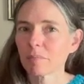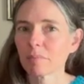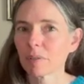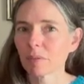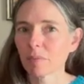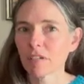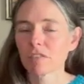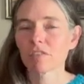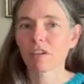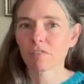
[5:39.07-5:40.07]
but the
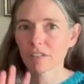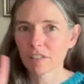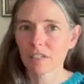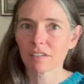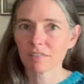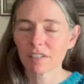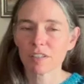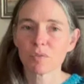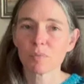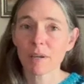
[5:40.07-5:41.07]
rest are definitely in
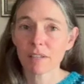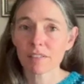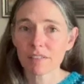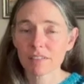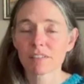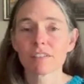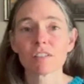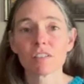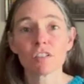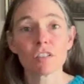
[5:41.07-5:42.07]
those palettes.
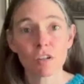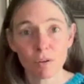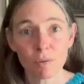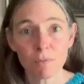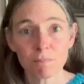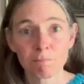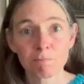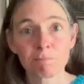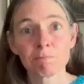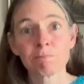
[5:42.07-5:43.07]
So
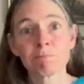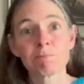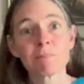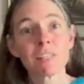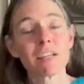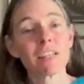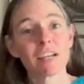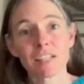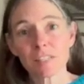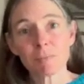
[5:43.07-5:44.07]

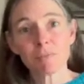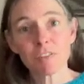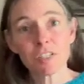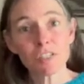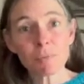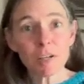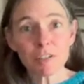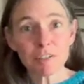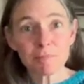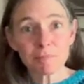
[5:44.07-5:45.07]
that's my finished
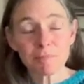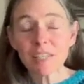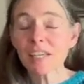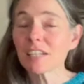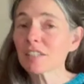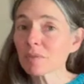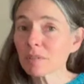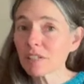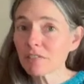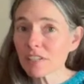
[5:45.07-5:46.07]
sweater. And it's a
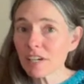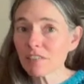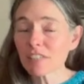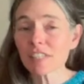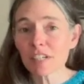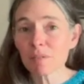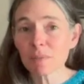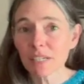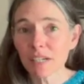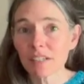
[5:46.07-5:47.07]
relief to have this done
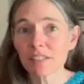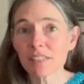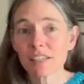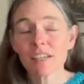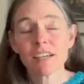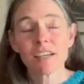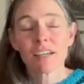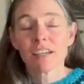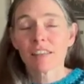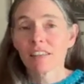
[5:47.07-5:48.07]
because
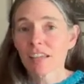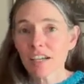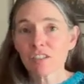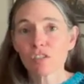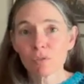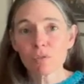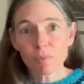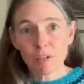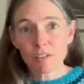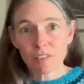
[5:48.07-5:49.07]
the last 2
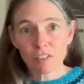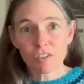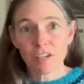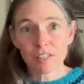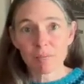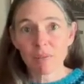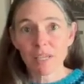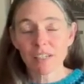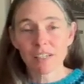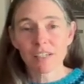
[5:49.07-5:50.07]
sweaters I tried to
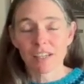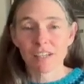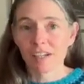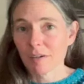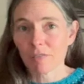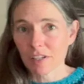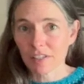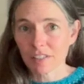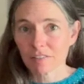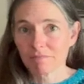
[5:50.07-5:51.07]
make ended up
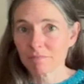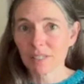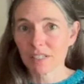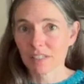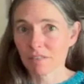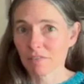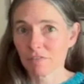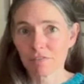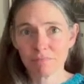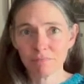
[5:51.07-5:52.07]
failing because
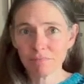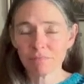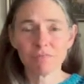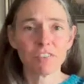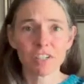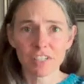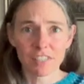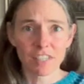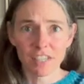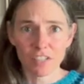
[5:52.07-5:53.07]
of
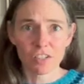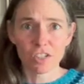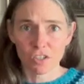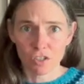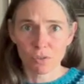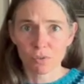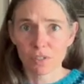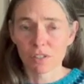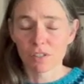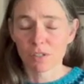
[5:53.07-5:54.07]
various gauge
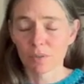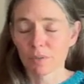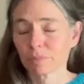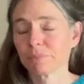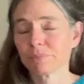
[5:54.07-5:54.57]
issues. So